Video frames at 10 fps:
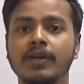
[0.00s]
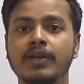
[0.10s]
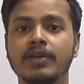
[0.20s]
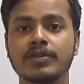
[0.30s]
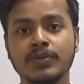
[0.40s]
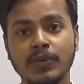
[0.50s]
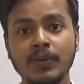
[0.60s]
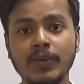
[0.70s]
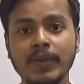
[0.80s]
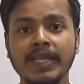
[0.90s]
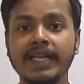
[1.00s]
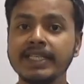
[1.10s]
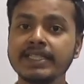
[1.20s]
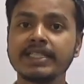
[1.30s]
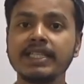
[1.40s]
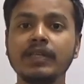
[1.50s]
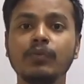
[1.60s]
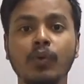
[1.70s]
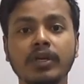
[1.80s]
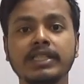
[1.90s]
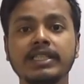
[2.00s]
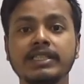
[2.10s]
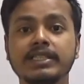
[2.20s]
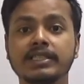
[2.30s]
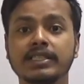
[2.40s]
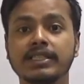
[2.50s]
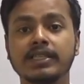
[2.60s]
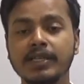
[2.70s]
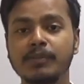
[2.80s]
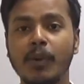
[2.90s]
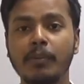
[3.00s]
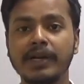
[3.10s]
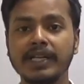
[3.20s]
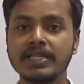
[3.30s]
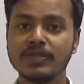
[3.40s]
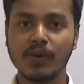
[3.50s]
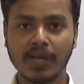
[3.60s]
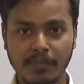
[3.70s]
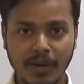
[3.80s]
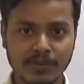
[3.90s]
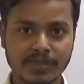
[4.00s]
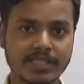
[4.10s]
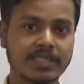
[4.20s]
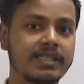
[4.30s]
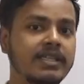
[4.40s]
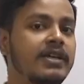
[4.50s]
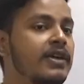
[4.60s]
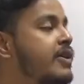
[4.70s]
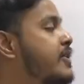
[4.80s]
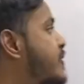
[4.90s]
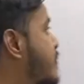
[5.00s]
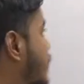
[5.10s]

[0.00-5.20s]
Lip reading: So let us see what this third property is all about. So